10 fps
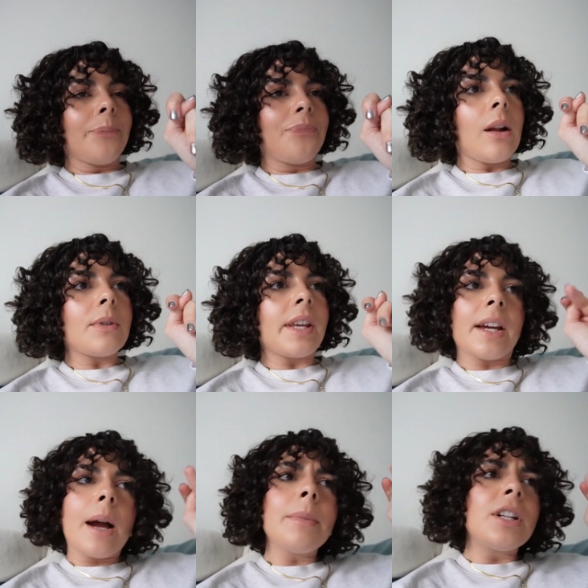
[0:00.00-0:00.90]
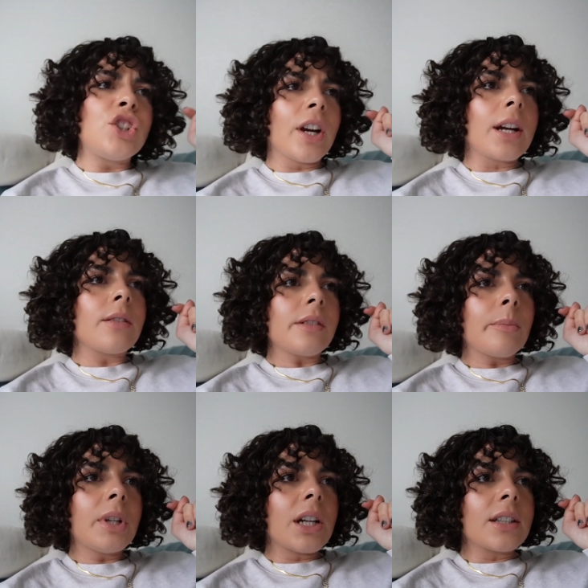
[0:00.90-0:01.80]
And I was like, I'm gonna check out some
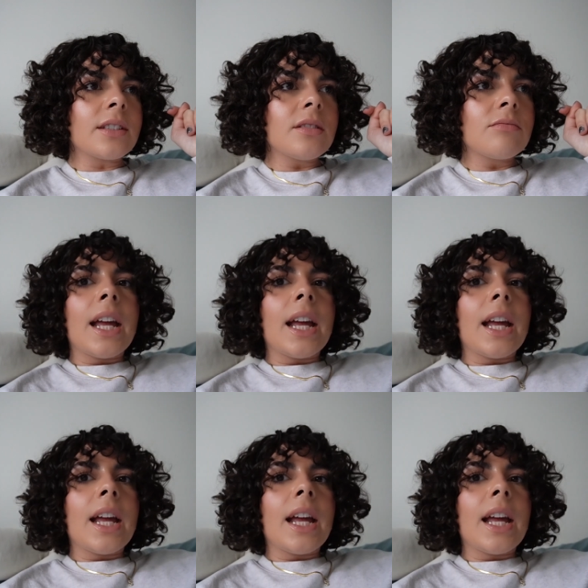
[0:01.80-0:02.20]
books.